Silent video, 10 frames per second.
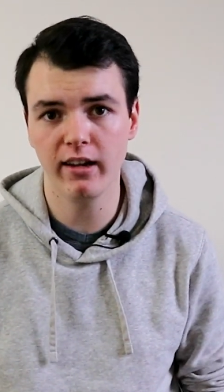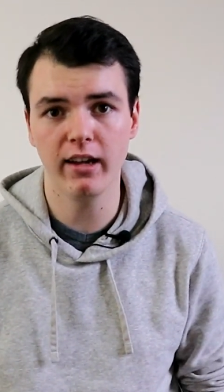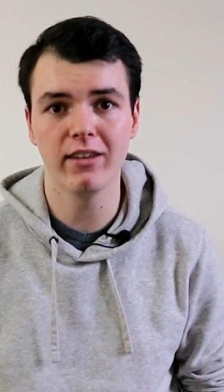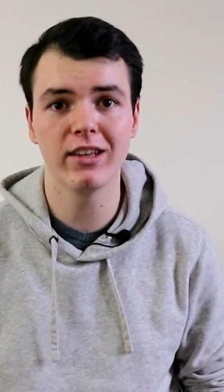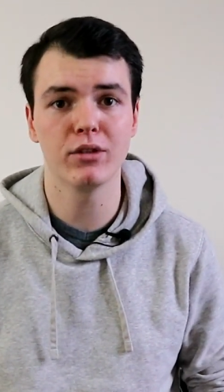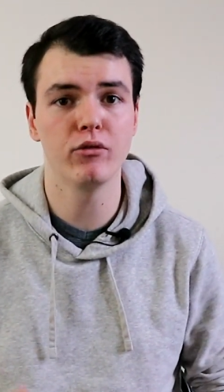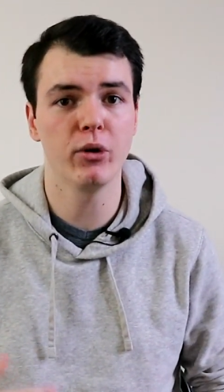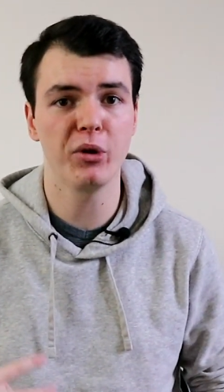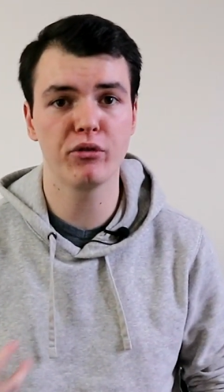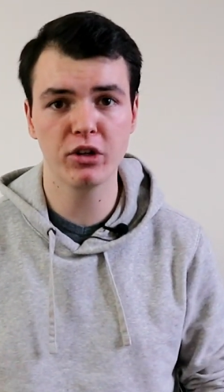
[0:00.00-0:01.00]
And that's
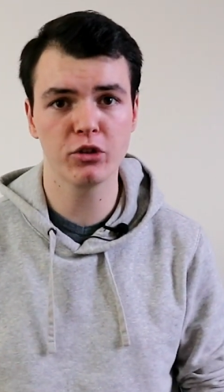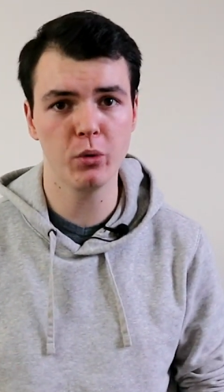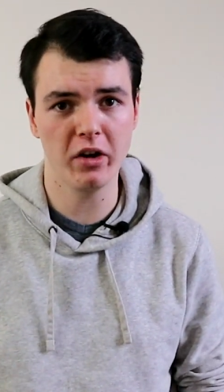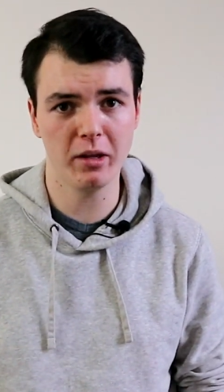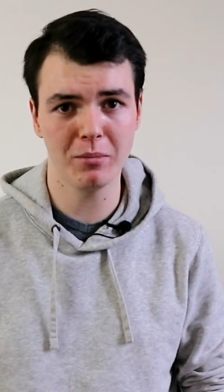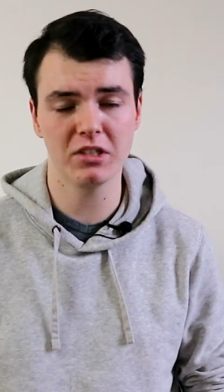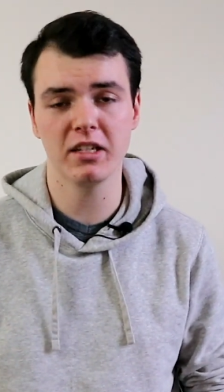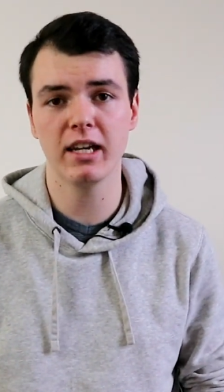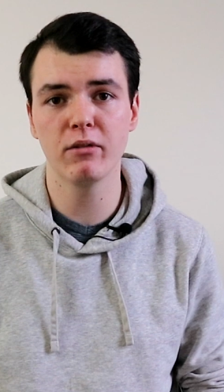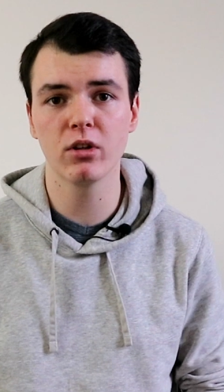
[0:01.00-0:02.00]
very frustrating. But
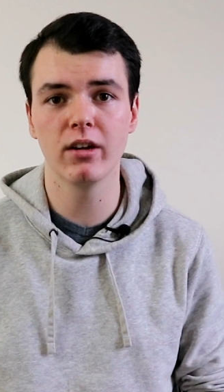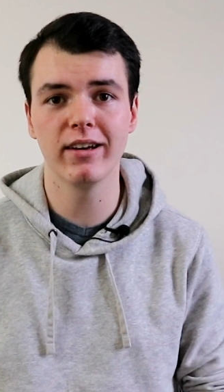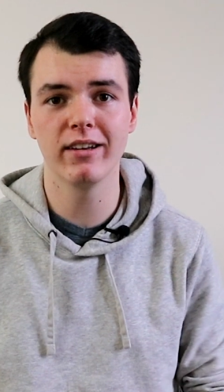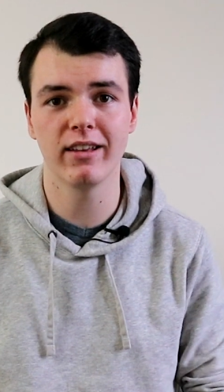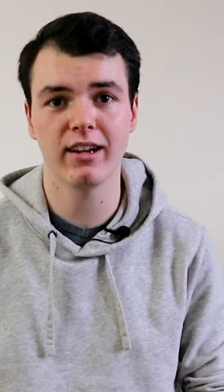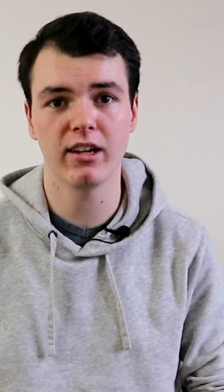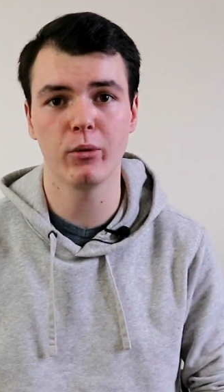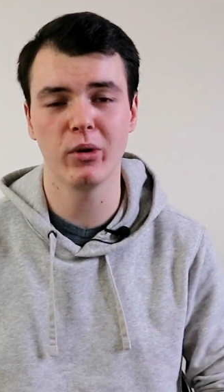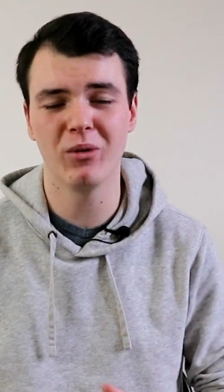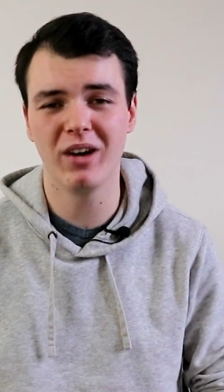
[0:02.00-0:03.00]
to have a gun that I
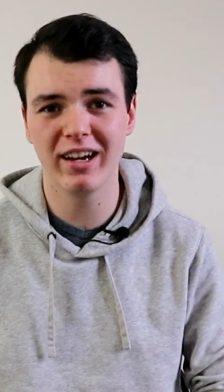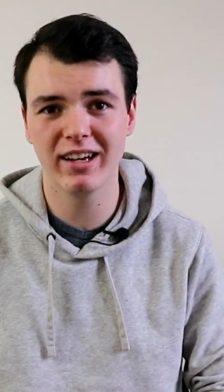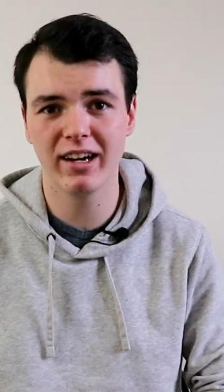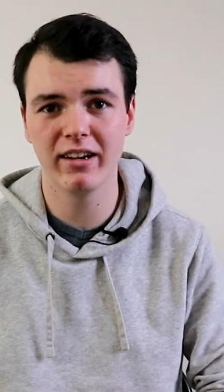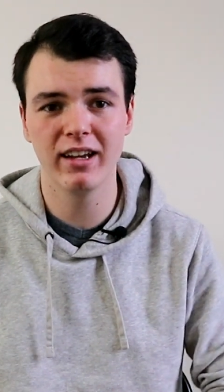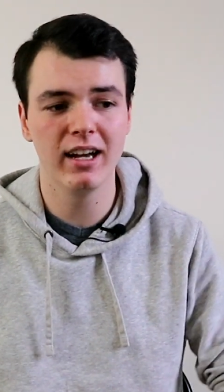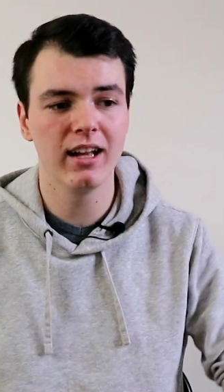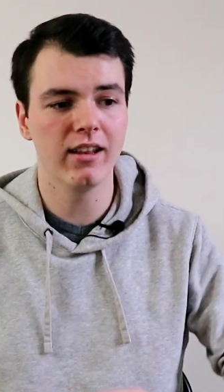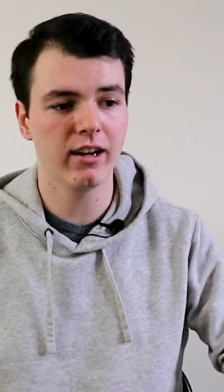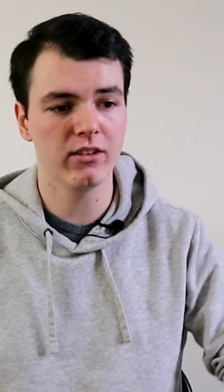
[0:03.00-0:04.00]
can rely on,
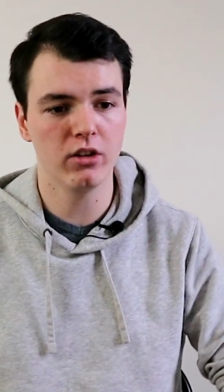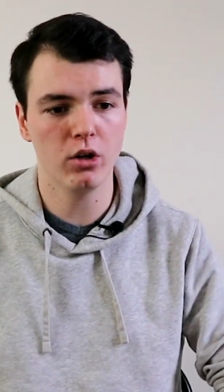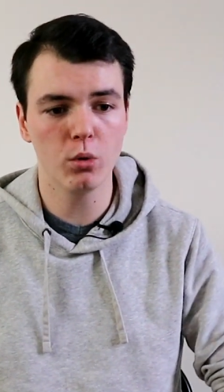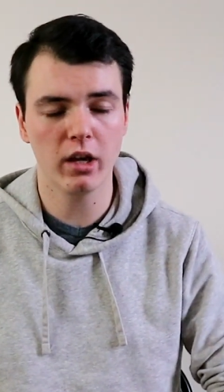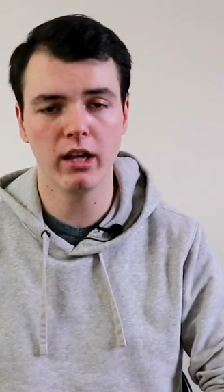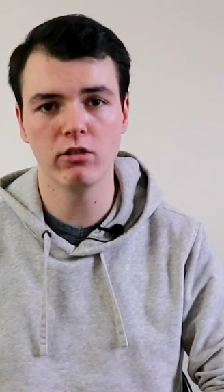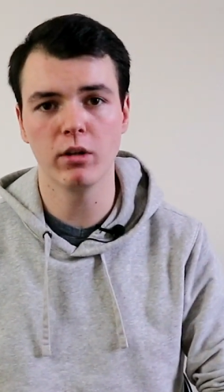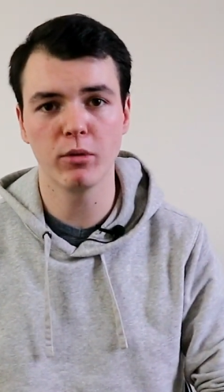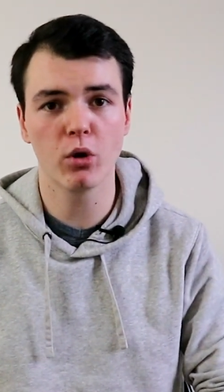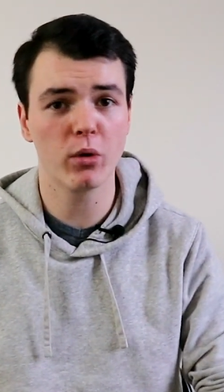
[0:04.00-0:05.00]
that I can say, okay, well,
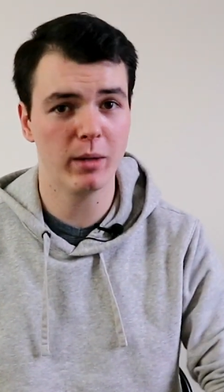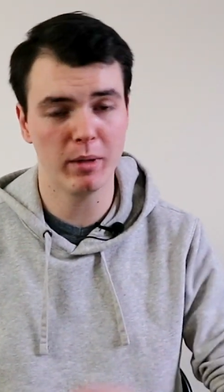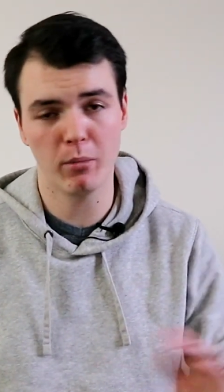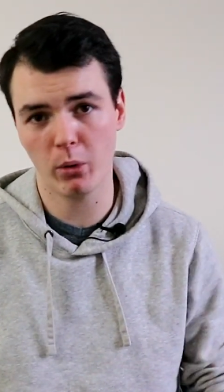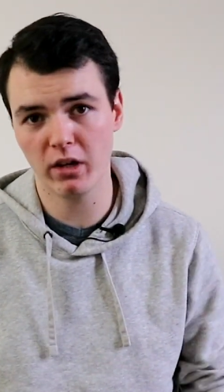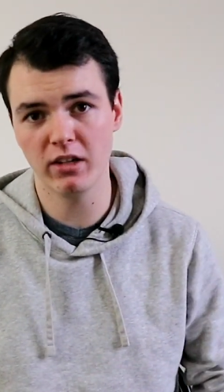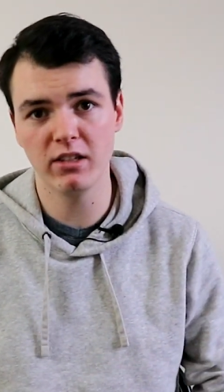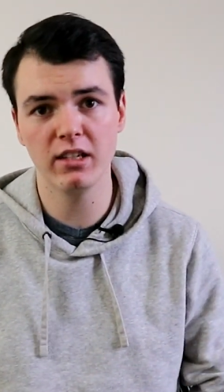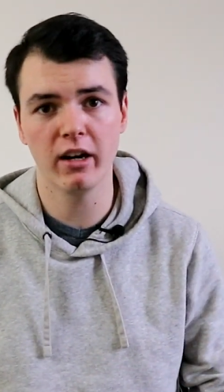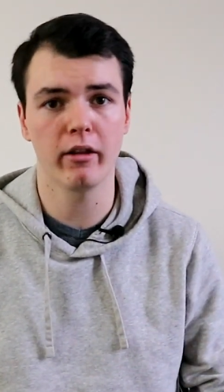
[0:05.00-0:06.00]
let me go grab my Mark
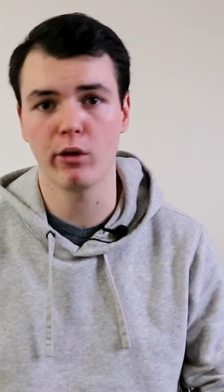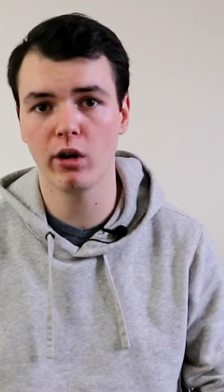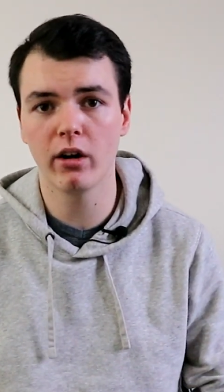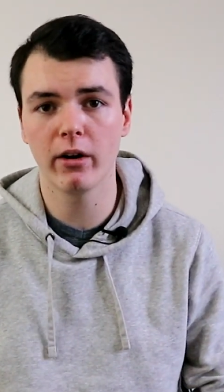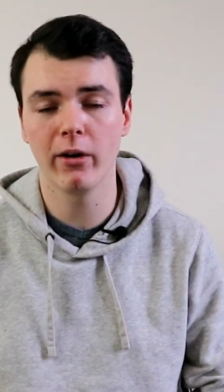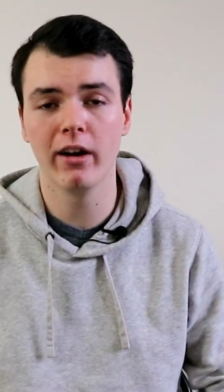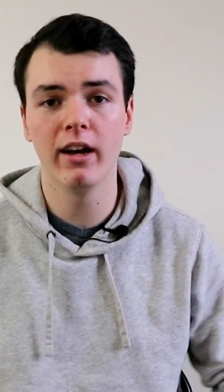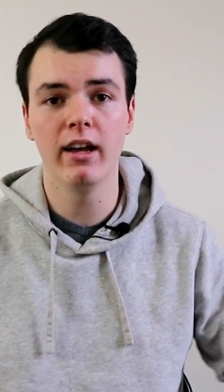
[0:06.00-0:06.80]
18 out of the car